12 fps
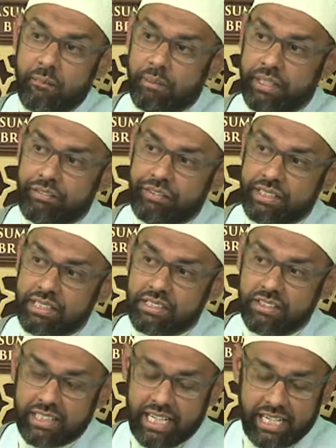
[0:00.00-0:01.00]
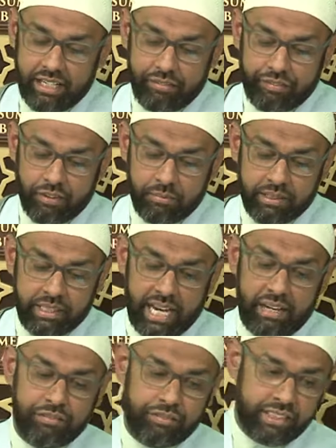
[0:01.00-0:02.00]
But if you just look at it from her
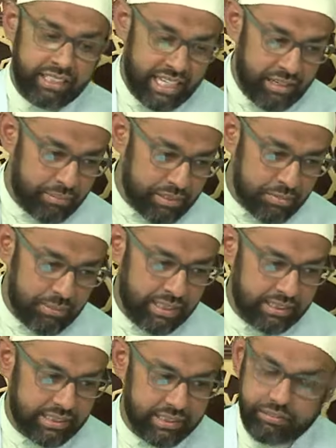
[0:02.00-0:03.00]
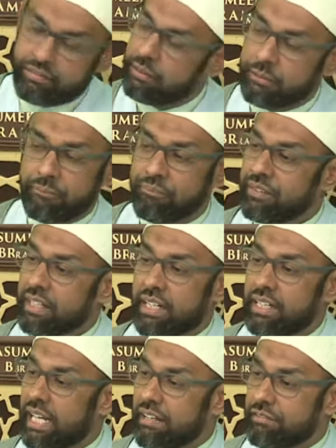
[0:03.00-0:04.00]
everyday perspective,
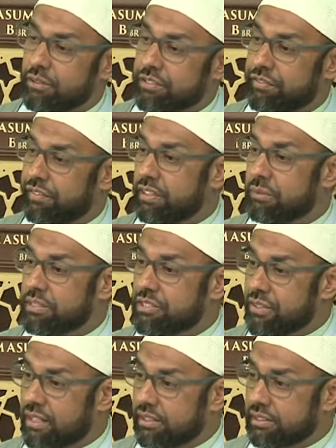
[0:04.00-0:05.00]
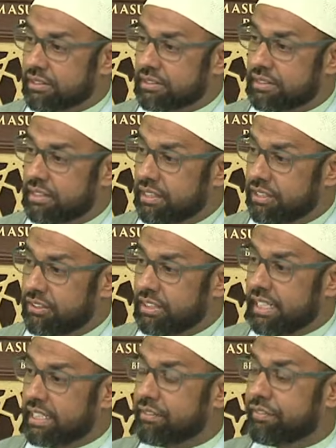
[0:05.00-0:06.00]
her life was filled with struggles. You
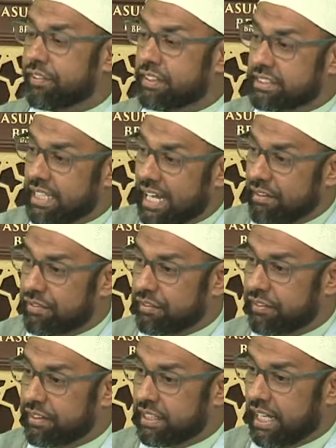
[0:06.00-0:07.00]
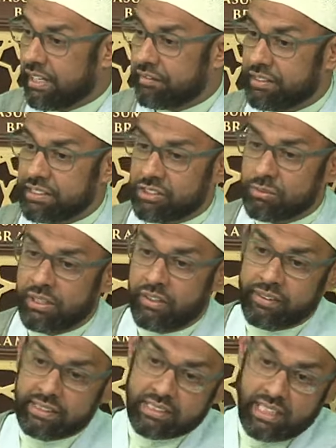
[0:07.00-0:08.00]
look at the first half of her life. This is when
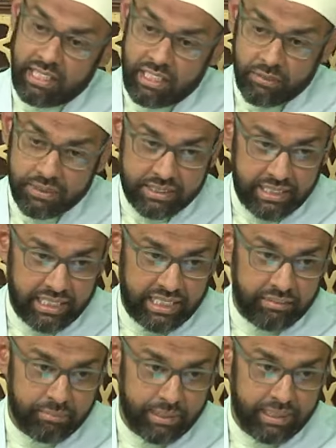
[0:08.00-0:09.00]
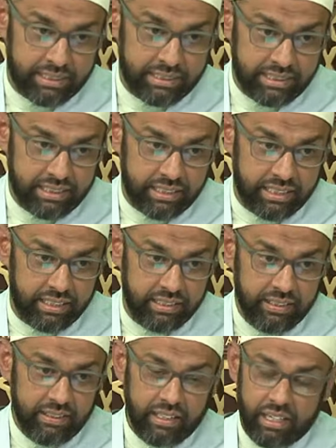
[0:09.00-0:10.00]
Risala was taking place, isn't it?
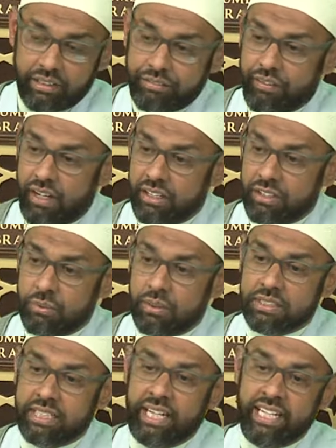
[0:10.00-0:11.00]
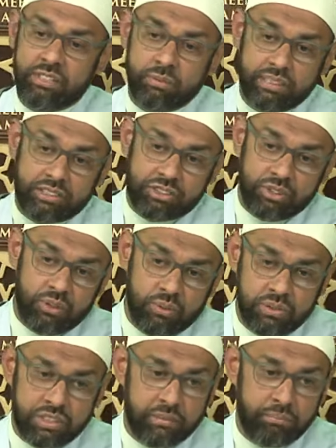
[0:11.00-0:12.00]
Her father was hit with
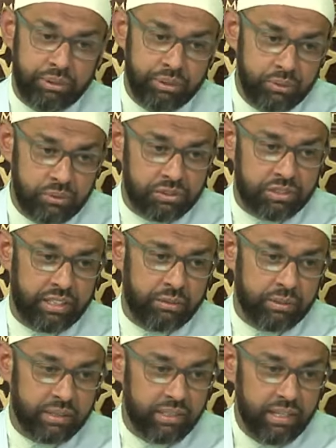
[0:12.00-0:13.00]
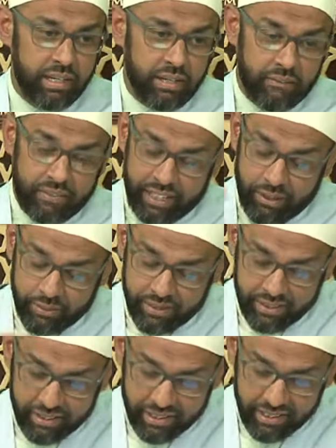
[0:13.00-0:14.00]
stones, abused. They
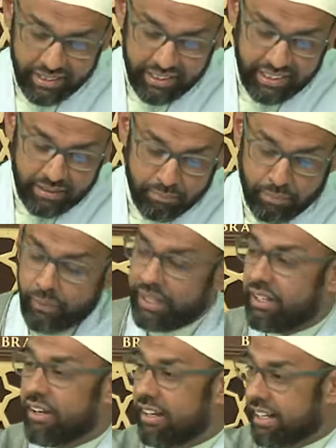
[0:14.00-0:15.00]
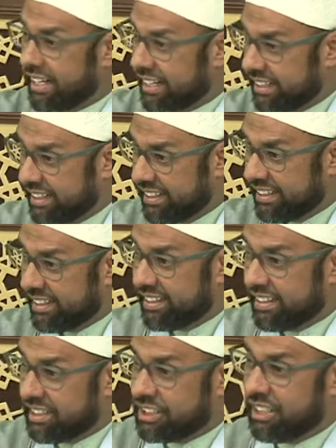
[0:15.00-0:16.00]
were boycotted.
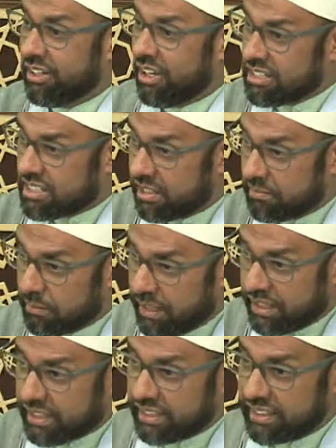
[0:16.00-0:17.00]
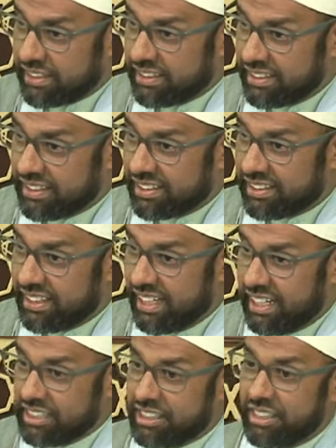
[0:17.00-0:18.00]
She lost her mother.
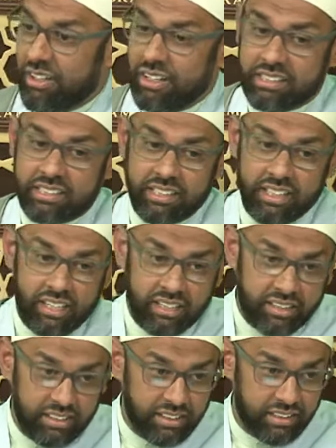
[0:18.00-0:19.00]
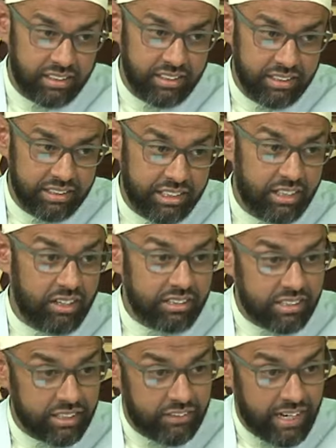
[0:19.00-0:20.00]
Yeah, she lost her uncle. She
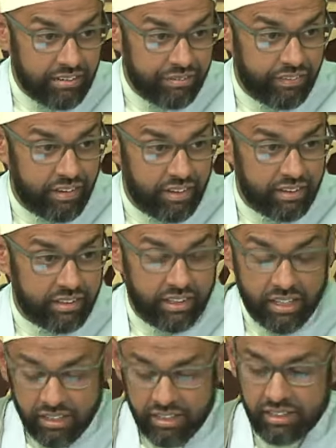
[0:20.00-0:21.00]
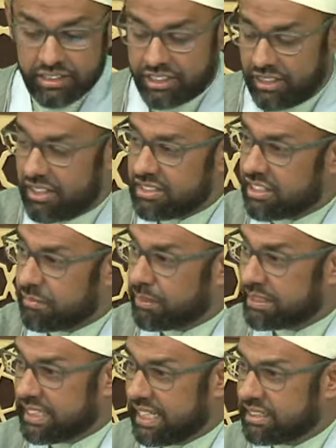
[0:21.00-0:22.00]
lost her grandfather, uncle, she lost her
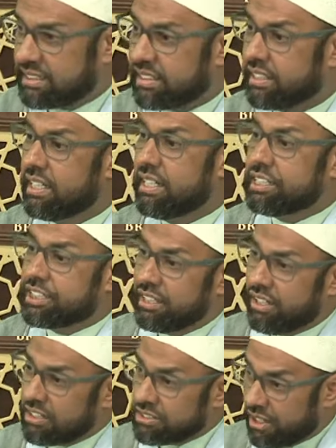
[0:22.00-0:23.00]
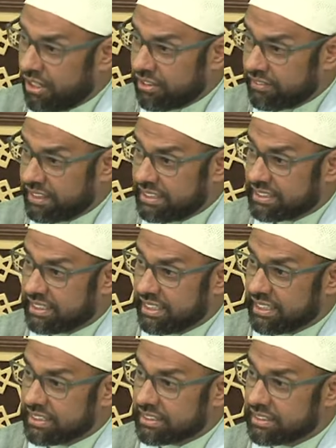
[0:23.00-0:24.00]
protector. She lost all of these
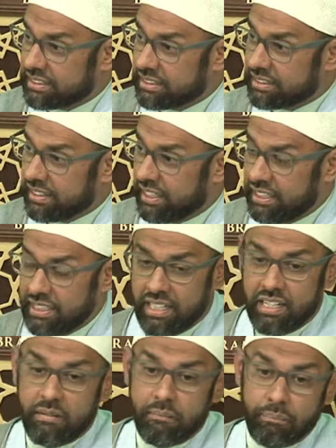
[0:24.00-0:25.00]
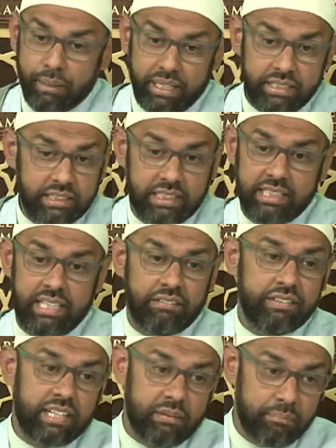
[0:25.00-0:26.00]
things, right? But she
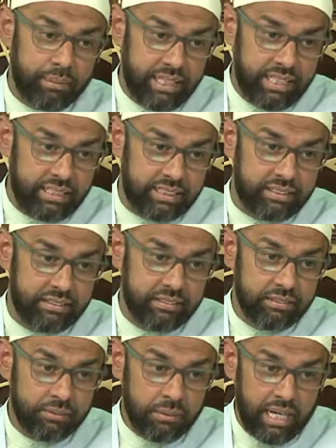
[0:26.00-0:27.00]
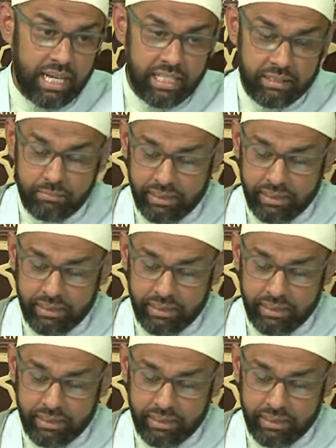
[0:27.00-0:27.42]
never complained. Why?